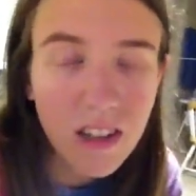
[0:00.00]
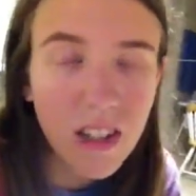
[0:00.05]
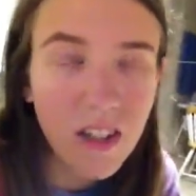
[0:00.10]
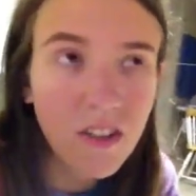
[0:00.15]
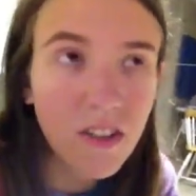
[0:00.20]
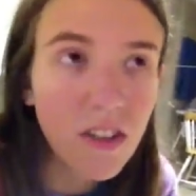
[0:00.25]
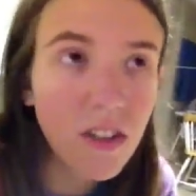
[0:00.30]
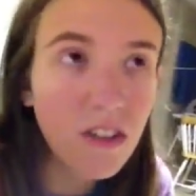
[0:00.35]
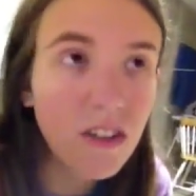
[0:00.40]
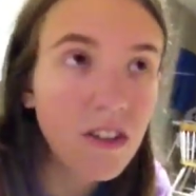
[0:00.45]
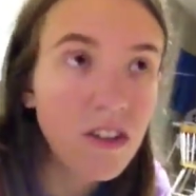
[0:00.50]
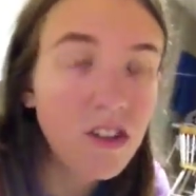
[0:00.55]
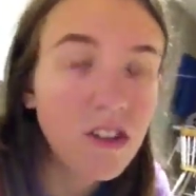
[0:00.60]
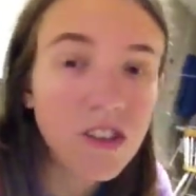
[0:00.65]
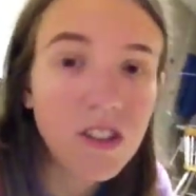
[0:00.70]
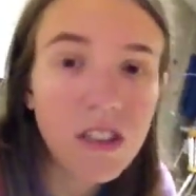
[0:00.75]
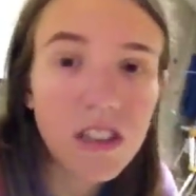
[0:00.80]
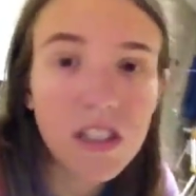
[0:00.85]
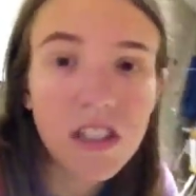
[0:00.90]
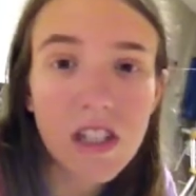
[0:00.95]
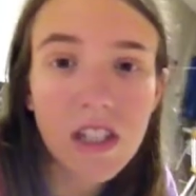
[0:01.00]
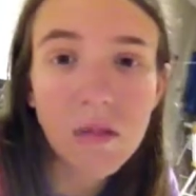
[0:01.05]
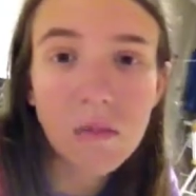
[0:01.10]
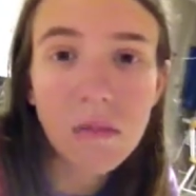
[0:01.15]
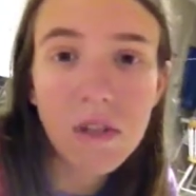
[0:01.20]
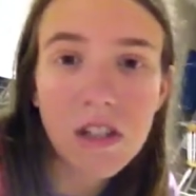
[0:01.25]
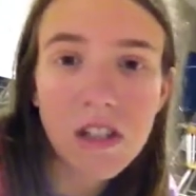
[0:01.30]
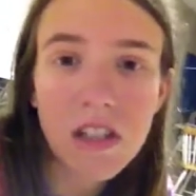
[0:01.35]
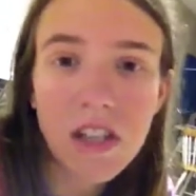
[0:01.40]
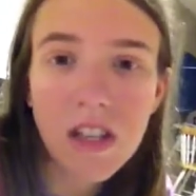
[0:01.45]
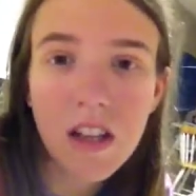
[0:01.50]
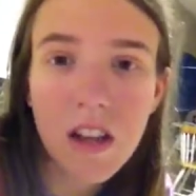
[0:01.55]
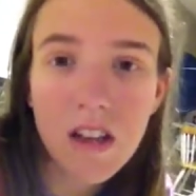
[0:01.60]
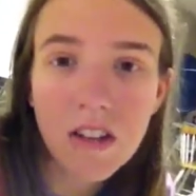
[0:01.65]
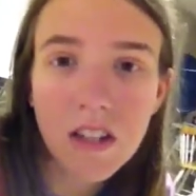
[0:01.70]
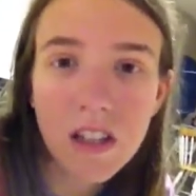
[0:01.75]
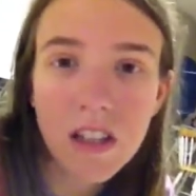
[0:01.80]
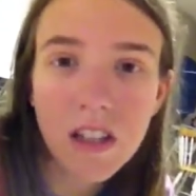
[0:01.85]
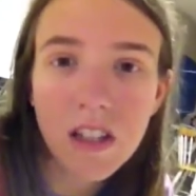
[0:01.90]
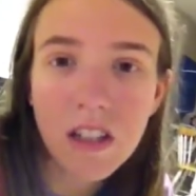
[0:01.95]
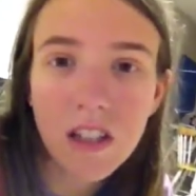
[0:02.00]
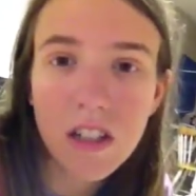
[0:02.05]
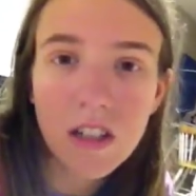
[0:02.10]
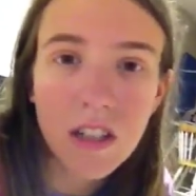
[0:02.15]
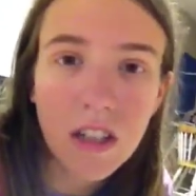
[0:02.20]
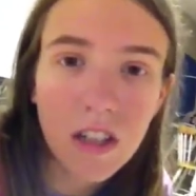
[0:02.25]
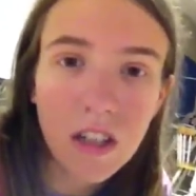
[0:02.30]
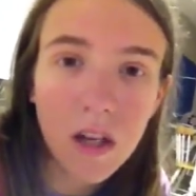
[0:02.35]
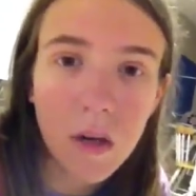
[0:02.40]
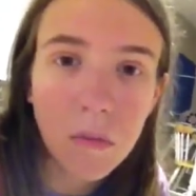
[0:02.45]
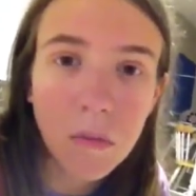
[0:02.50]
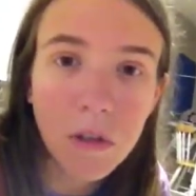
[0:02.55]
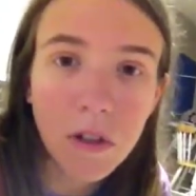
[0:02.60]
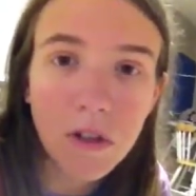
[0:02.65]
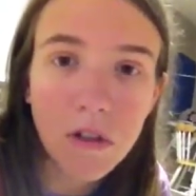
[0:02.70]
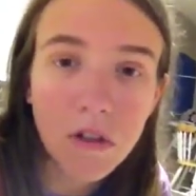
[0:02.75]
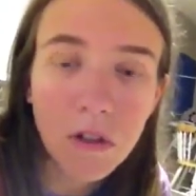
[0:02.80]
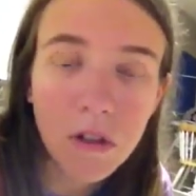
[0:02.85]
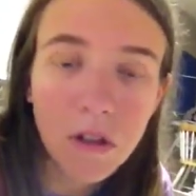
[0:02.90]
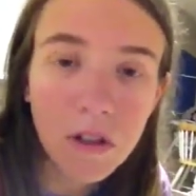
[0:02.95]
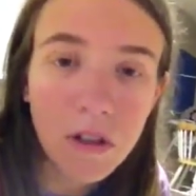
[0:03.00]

Even though it usually just lets me stay logged in and, upload.